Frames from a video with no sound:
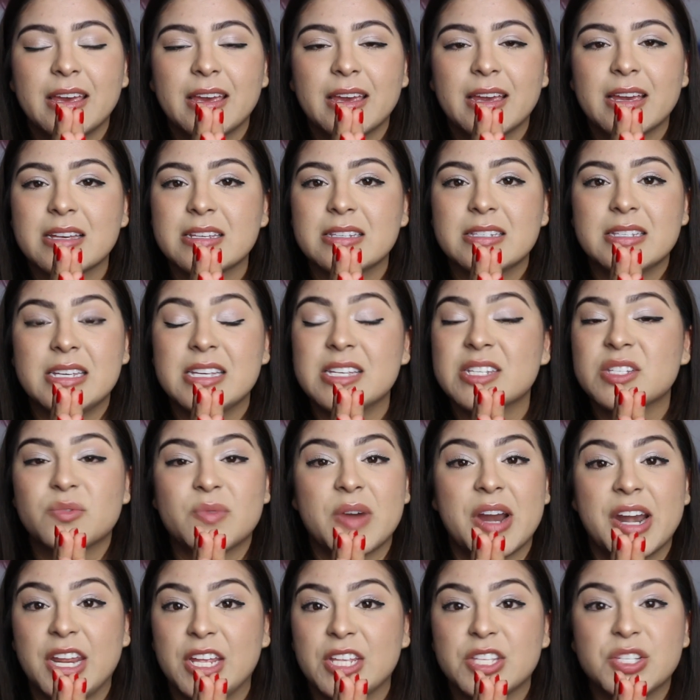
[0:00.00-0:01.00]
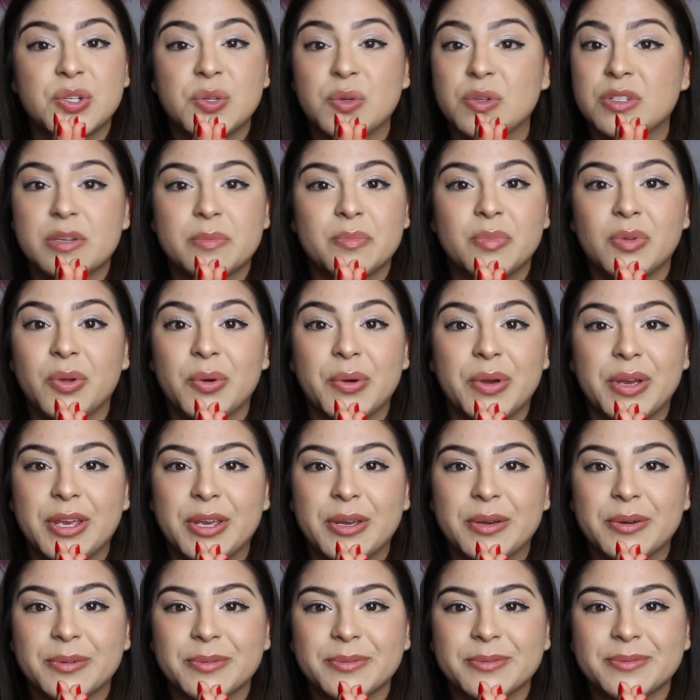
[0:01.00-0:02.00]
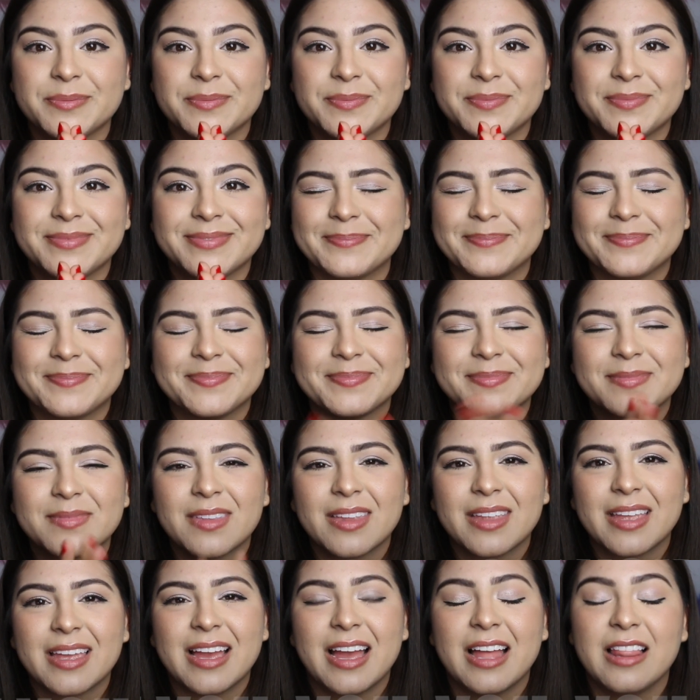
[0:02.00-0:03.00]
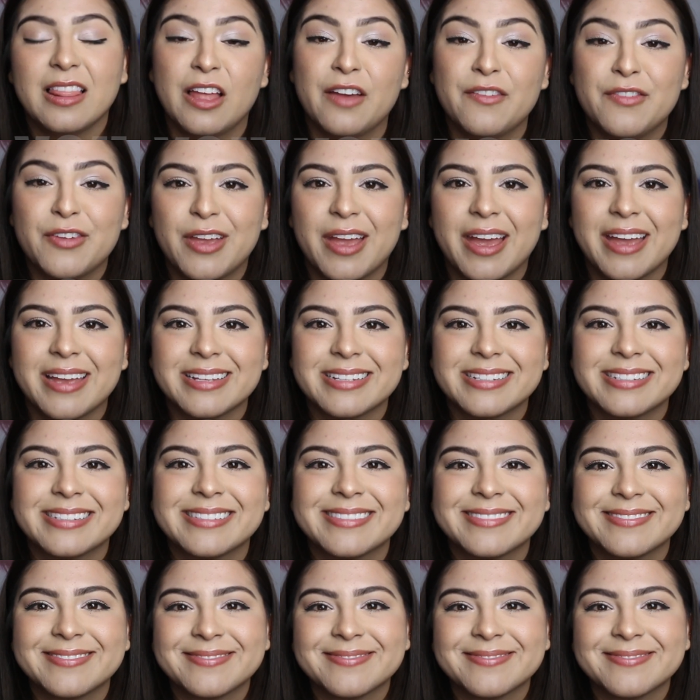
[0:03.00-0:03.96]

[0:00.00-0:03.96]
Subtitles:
because he's ready to deploy you. I love you guys.